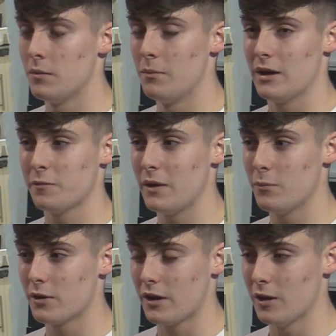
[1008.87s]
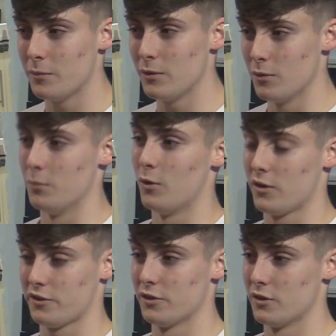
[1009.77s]
Mathman would have helped me with
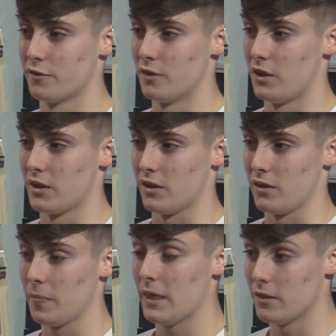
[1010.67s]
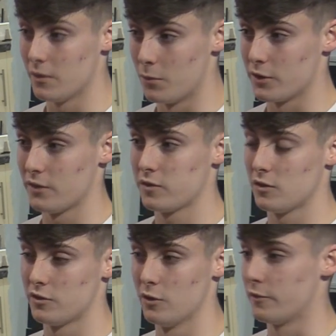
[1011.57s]
more sort of the more
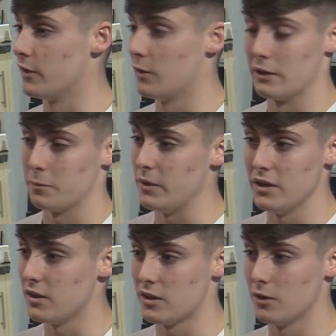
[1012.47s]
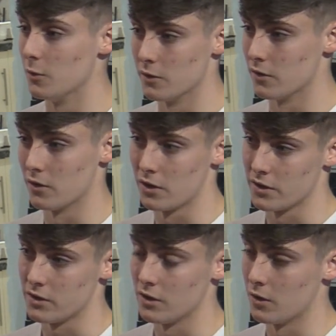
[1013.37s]
difficult stuff, you know, where I'd be EQing or
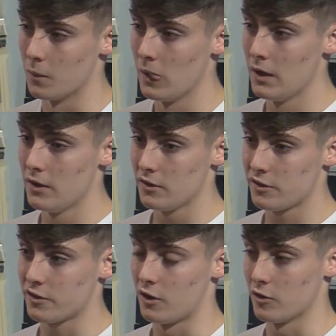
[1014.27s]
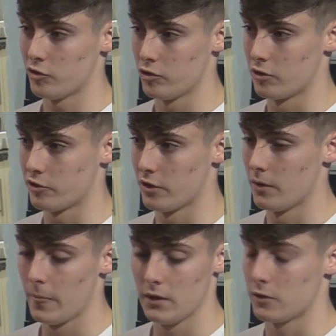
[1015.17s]
like, you know, song
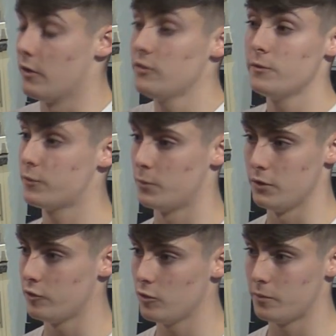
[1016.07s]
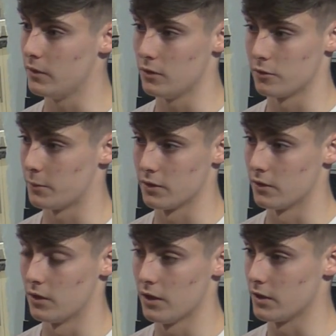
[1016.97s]
structure. The rest of it's from YouTube videos, man.
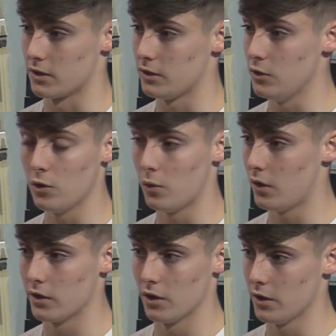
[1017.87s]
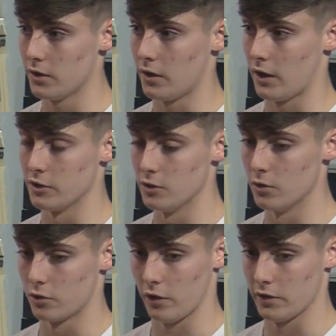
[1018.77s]
Like you go online and you
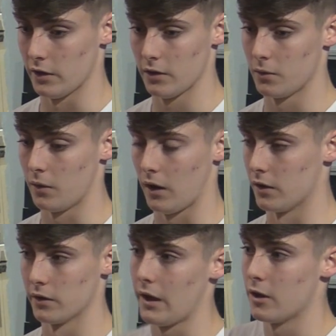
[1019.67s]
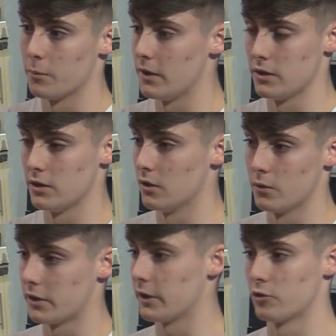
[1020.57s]
look right now and how to make, you know,
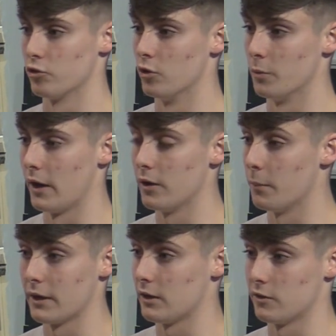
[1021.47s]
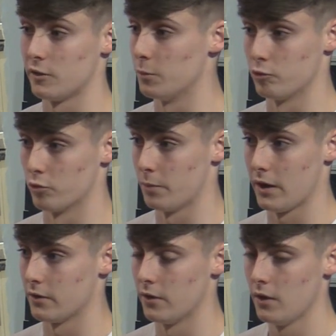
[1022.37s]
like, kick drum or how to make a simple drum
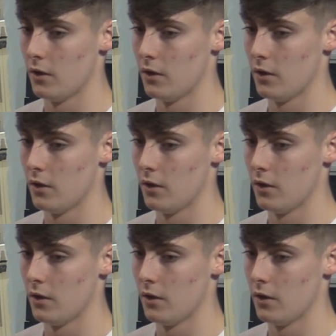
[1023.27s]
pattern.